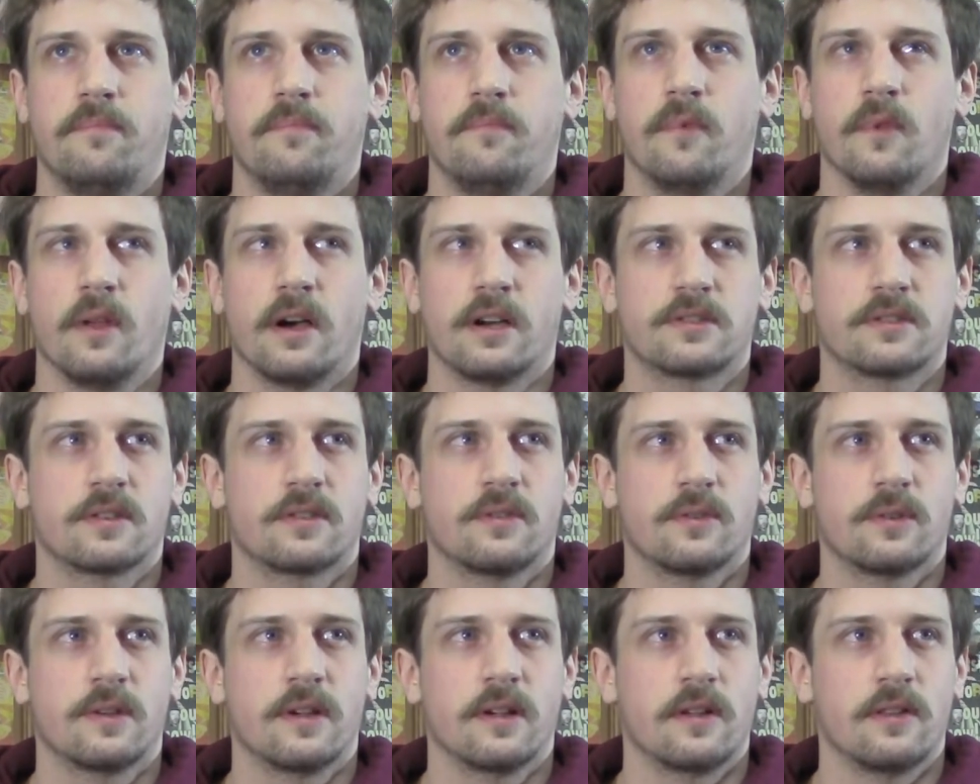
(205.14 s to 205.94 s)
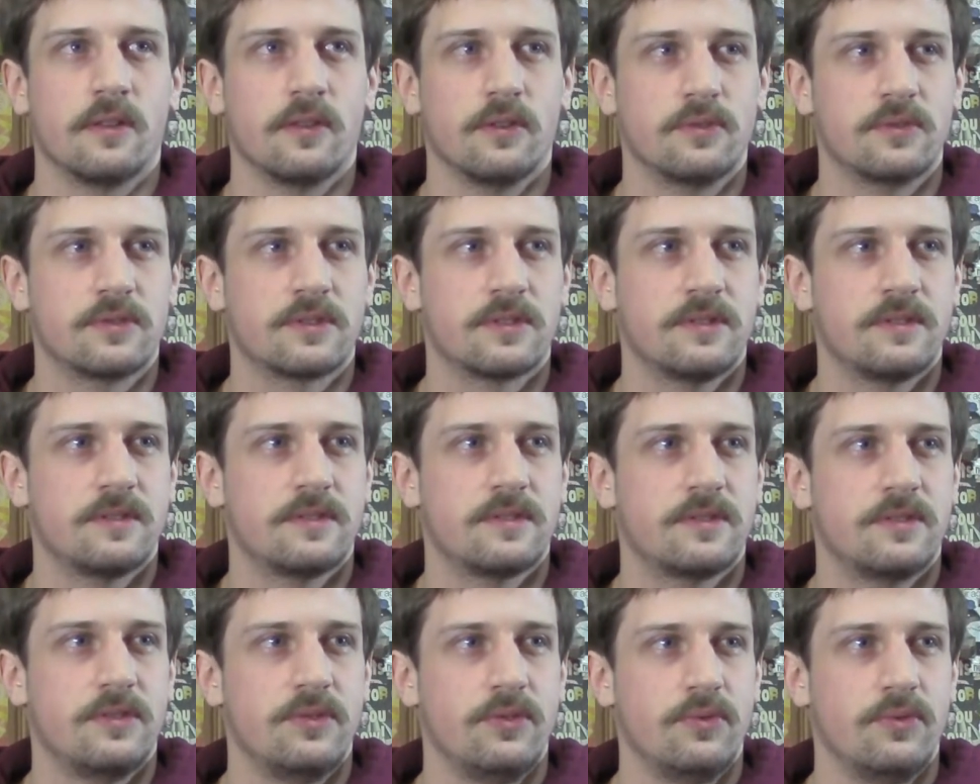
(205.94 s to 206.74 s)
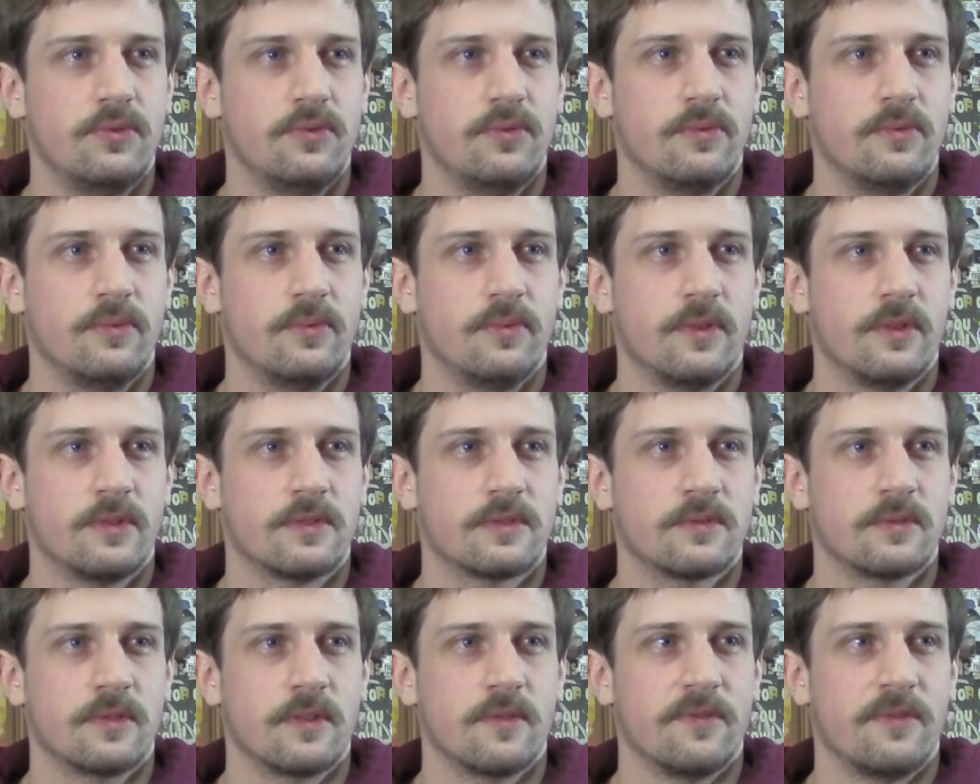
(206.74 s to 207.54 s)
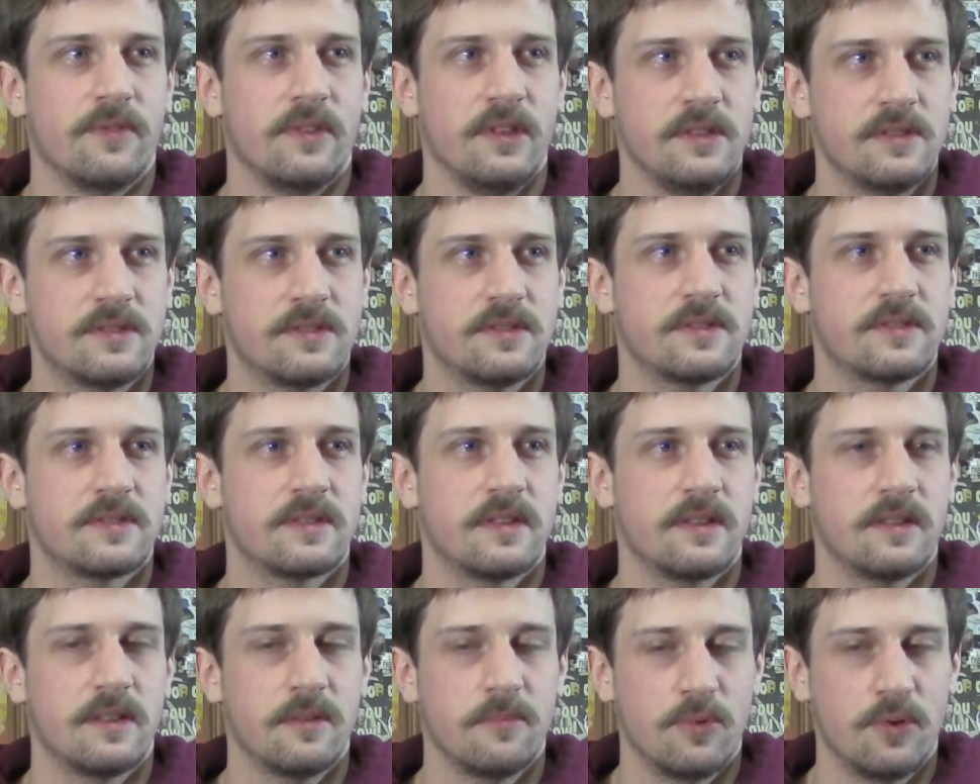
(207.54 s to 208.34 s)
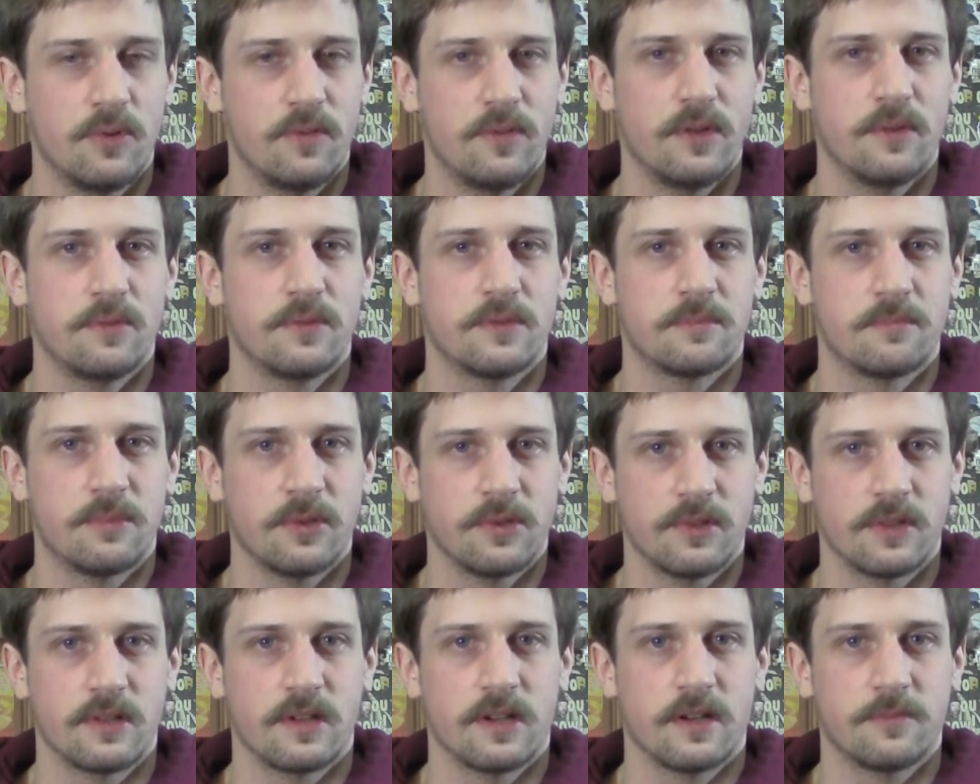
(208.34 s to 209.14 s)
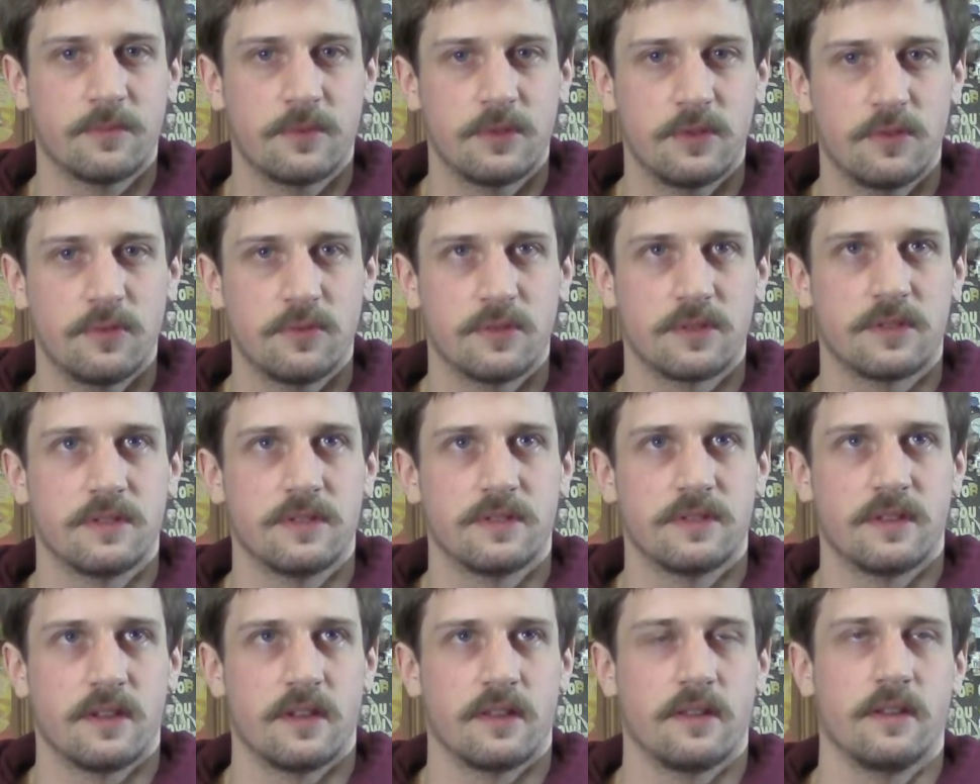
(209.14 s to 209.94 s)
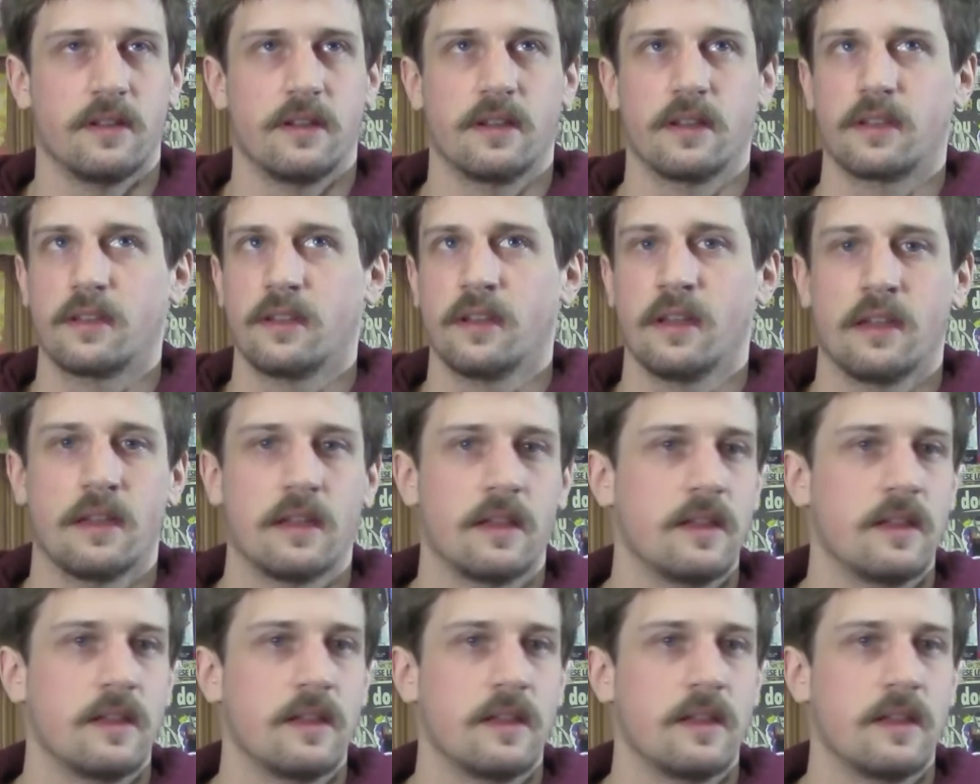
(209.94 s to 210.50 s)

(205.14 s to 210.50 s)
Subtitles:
logical conclusion to the sort of thesis that the movie was building up to, which is that, like,